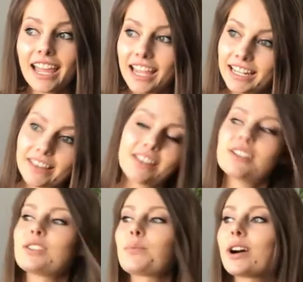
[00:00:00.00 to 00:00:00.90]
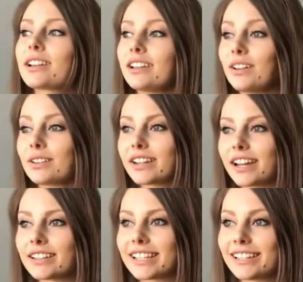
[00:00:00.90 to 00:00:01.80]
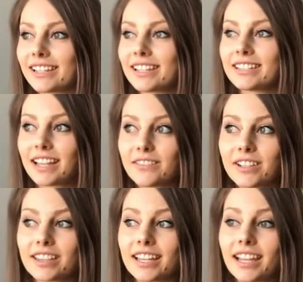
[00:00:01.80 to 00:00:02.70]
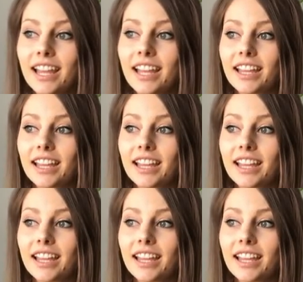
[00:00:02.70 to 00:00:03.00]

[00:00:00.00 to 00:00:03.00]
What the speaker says: and now that she's walking all around and getting into everything,